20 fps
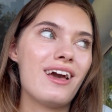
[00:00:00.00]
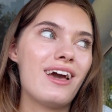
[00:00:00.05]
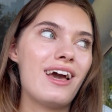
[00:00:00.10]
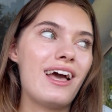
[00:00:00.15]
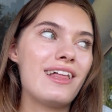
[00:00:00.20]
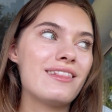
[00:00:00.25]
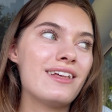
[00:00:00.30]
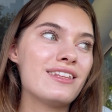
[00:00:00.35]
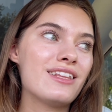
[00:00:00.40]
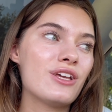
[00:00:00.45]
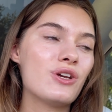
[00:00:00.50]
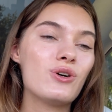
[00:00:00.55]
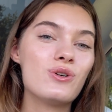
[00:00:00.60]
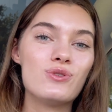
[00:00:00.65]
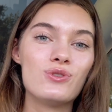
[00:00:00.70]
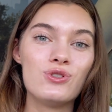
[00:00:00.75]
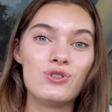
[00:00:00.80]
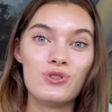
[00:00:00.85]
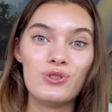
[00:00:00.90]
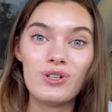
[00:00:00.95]
And then I go
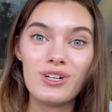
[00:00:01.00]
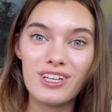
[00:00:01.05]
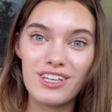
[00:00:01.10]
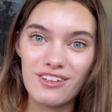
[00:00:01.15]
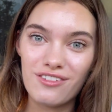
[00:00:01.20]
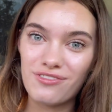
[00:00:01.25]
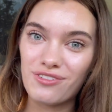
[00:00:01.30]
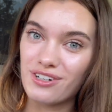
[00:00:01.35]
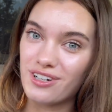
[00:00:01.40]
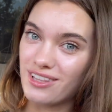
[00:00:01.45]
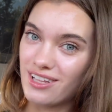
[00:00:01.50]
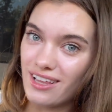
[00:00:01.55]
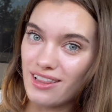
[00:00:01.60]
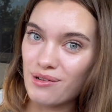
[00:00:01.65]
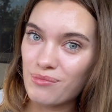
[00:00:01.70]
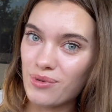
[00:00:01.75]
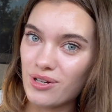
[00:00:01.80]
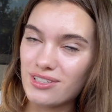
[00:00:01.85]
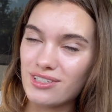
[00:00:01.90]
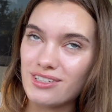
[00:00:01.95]
to Turkey for another
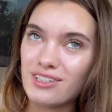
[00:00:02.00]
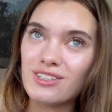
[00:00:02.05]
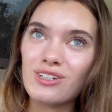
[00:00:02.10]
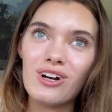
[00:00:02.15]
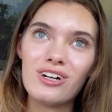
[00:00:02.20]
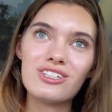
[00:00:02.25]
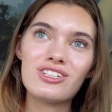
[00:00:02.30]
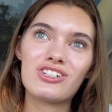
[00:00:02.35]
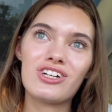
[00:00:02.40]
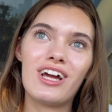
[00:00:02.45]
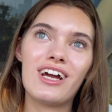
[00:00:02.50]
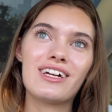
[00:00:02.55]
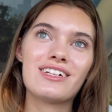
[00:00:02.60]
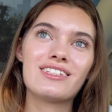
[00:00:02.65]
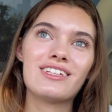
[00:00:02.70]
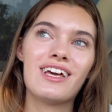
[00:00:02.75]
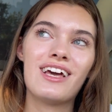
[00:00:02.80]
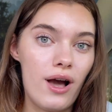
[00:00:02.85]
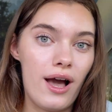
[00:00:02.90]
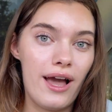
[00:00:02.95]
modeling contract.
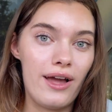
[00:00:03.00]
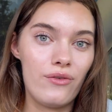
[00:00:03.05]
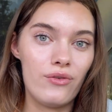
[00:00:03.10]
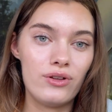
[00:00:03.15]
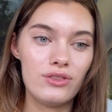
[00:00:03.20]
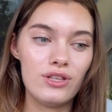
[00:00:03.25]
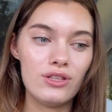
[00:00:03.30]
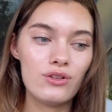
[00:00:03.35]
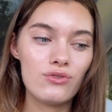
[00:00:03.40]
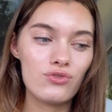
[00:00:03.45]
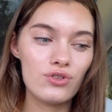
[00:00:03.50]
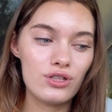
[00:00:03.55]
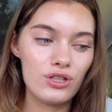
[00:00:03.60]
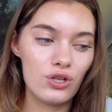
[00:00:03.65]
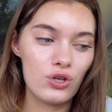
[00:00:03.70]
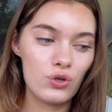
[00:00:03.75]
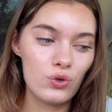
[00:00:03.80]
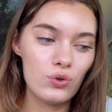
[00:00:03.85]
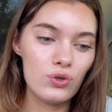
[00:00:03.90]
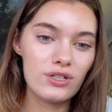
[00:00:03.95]
I didn't really
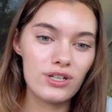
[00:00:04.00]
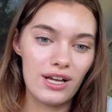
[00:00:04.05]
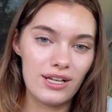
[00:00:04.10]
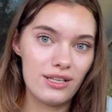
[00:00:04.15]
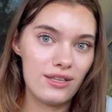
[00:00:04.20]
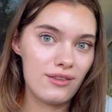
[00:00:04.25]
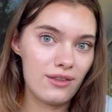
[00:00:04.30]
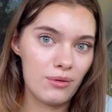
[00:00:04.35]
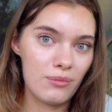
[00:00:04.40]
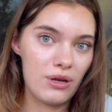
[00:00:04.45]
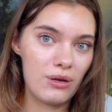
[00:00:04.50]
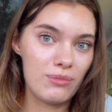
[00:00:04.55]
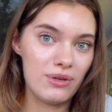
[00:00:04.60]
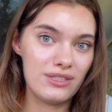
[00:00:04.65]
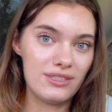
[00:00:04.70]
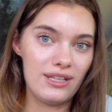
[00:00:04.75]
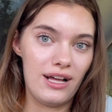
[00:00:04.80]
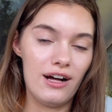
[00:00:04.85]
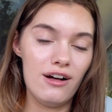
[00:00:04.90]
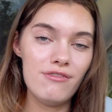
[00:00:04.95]
cook anything by
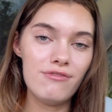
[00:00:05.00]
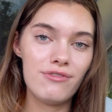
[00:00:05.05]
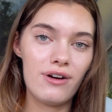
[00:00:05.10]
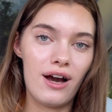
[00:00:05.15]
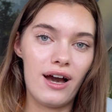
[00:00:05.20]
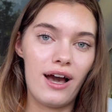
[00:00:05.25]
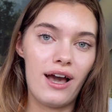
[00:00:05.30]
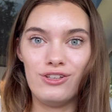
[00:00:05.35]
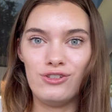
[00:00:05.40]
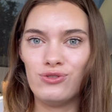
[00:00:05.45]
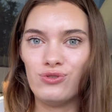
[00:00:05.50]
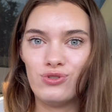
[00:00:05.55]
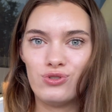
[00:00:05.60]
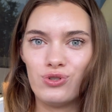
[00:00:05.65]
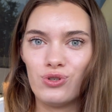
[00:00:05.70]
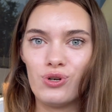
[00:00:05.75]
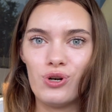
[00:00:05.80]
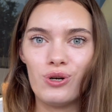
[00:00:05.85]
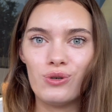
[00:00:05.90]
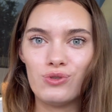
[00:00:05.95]
myself. I used to
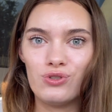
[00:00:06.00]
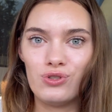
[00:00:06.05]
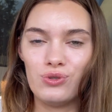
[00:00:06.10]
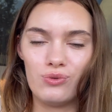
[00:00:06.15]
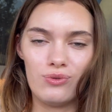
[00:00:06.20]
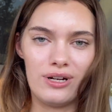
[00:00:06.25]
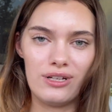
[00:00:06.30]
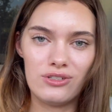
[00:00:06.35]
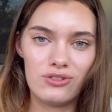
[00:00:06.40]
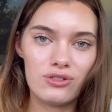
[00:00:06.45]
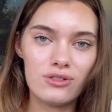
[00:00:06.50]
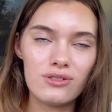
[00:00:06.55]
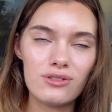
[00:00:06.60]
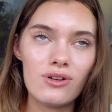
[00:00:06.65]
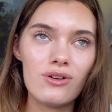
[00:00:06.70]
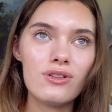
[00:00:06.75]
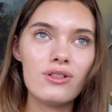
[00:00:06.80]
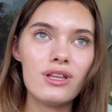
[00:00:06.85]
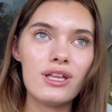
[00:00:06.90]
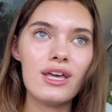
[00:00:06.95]
go to restaurants
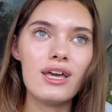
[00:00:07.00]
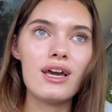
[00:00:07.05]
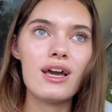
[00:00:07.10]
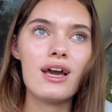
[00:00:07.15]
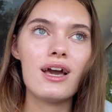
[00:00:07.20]
only,